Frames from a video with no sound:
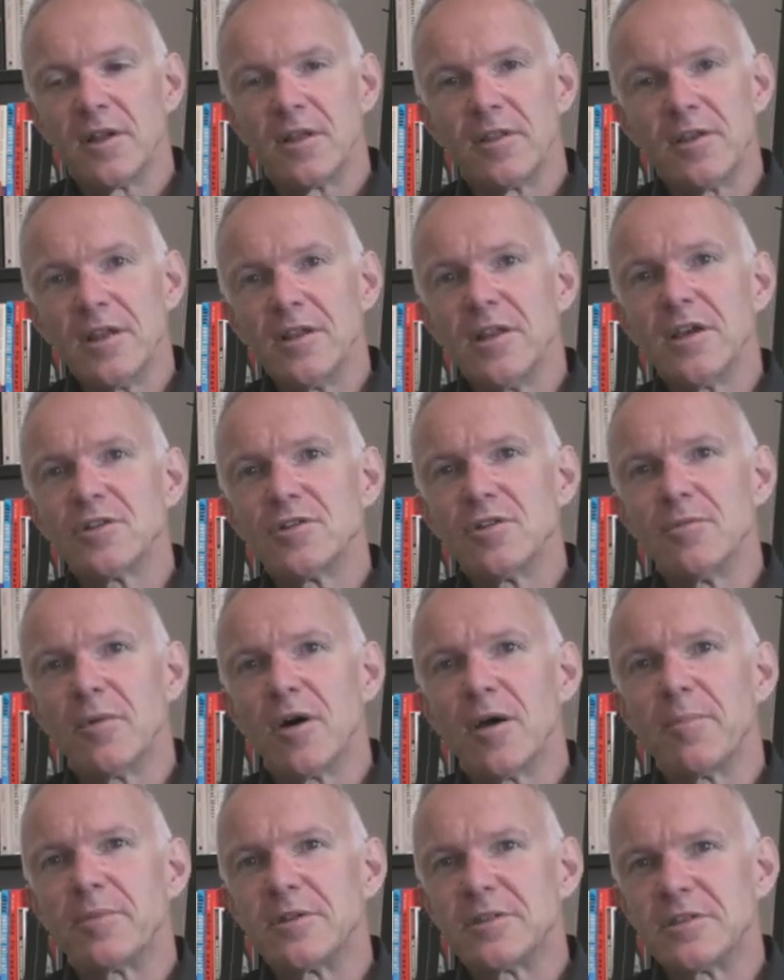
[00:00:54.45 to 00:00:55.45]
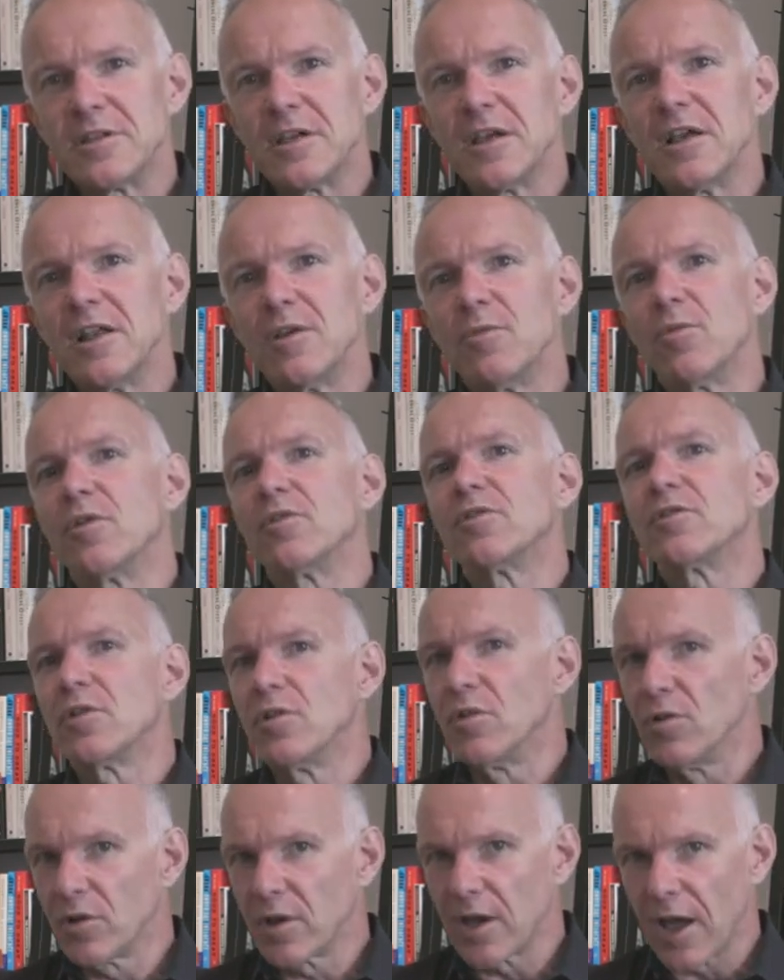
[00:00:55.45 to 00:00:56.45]
Now, the index you might particularly want
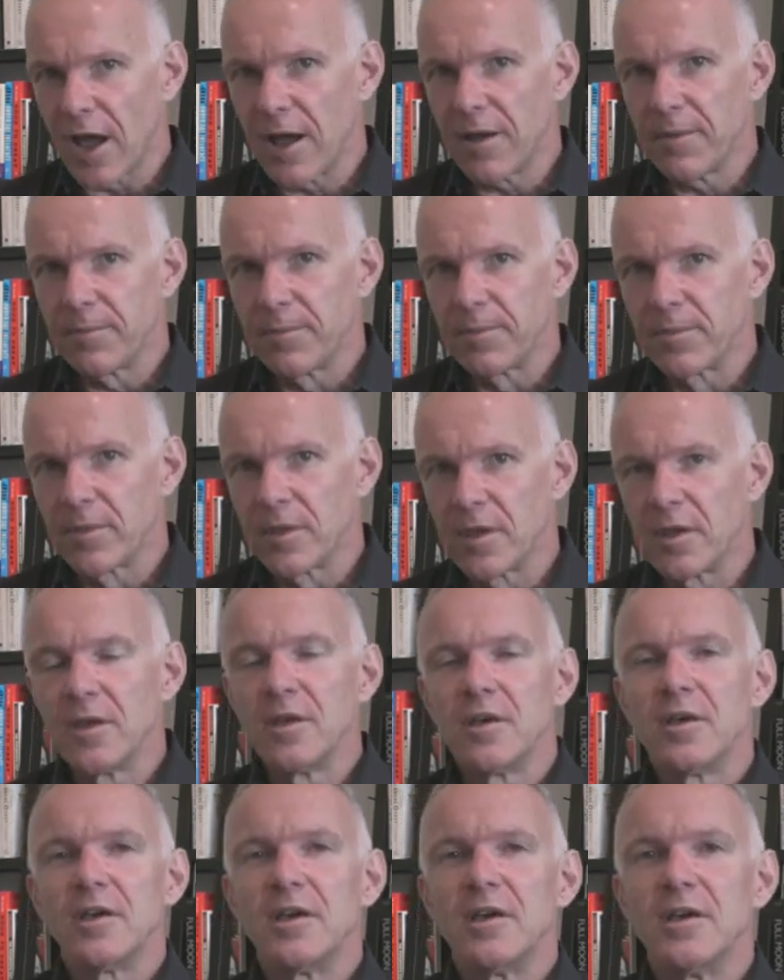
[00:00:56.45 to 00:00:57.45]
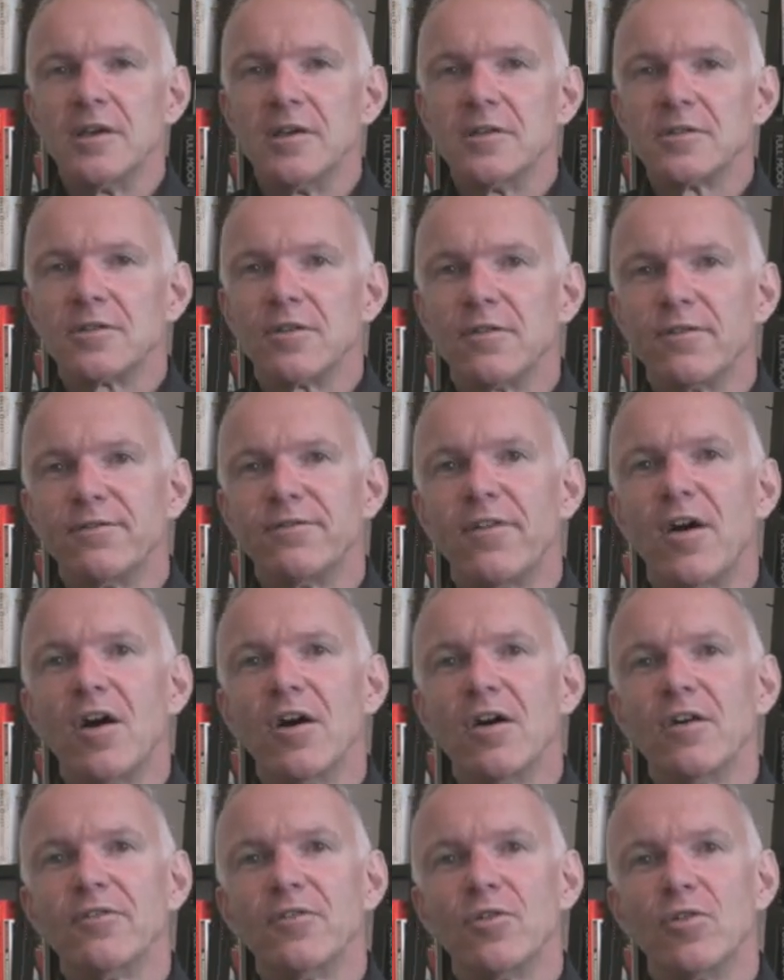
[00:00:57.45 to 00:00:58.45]
to look at is the
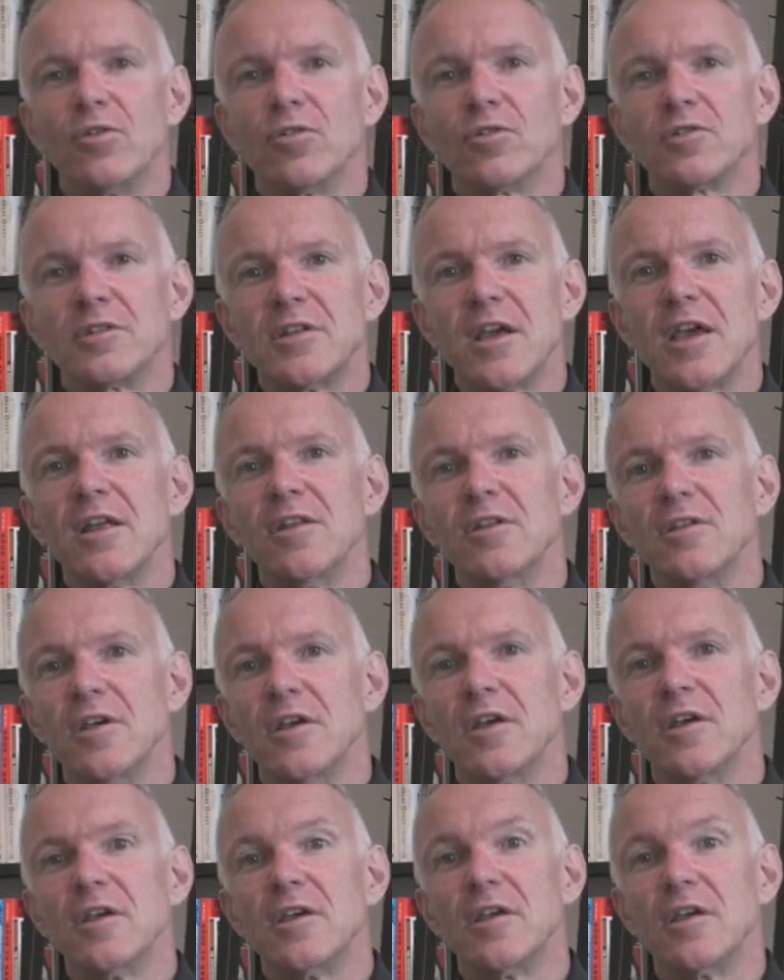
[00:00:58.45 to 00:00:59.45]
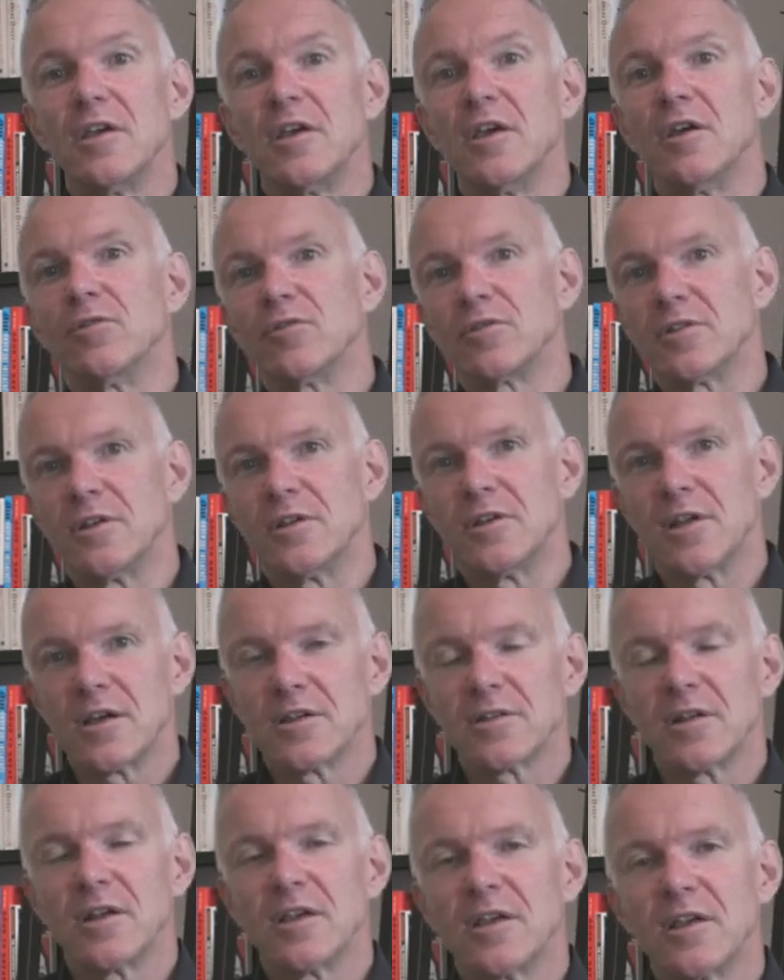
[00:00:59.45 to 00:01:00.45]
five or 10 year gilt
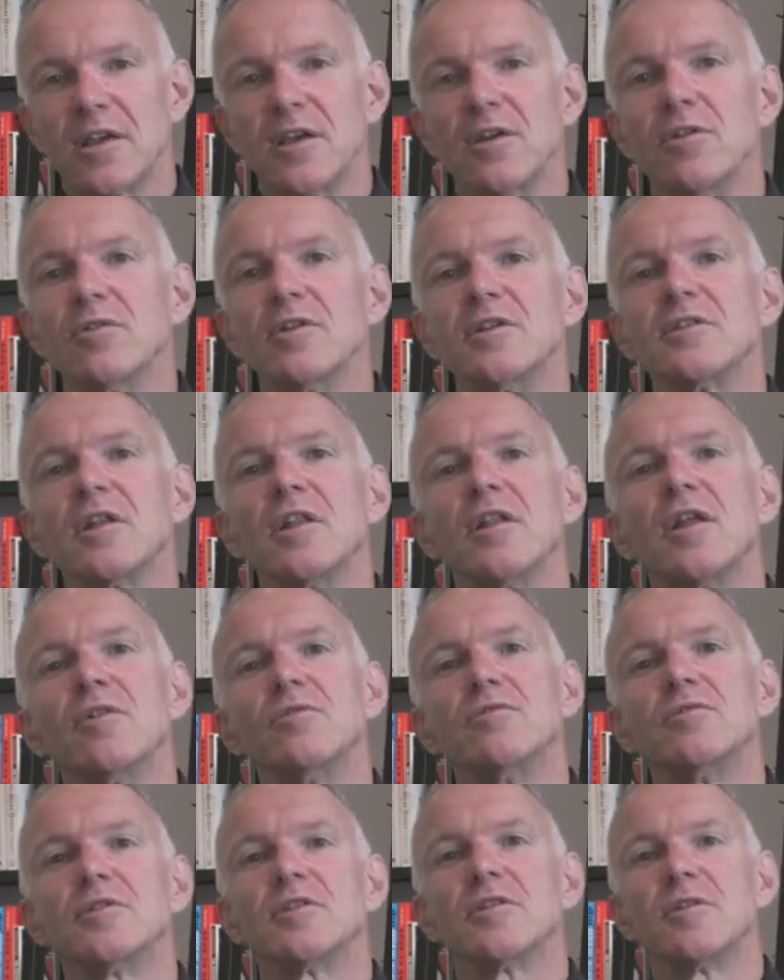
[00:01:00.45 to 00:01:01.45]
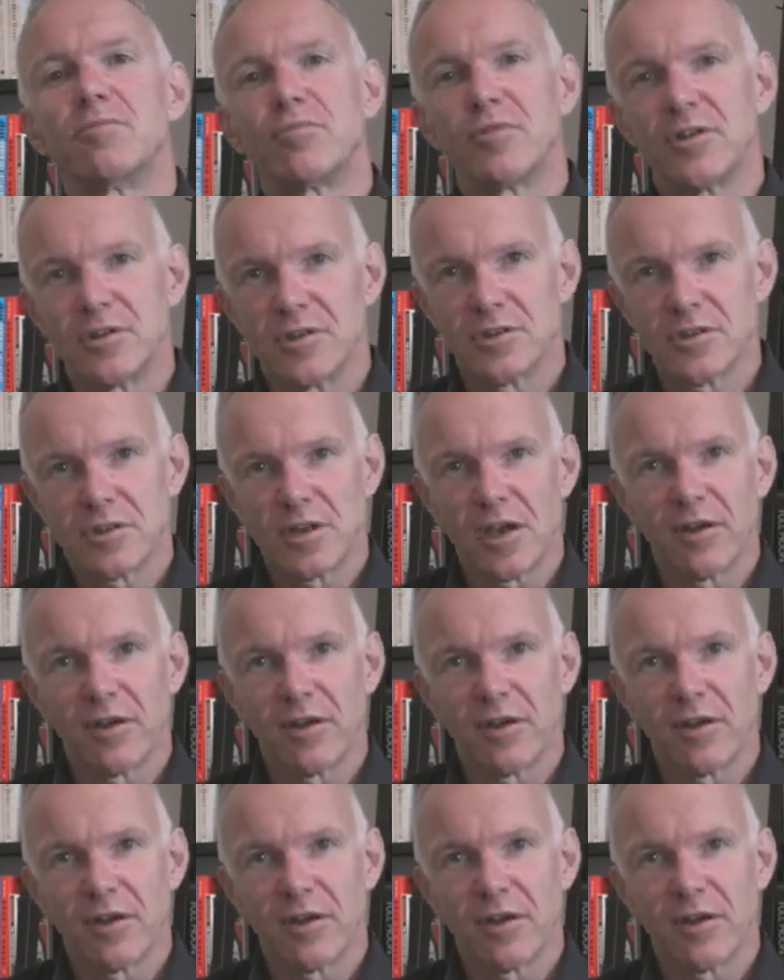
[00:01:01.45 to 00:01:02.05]
index. Now, gilt is a loan to the British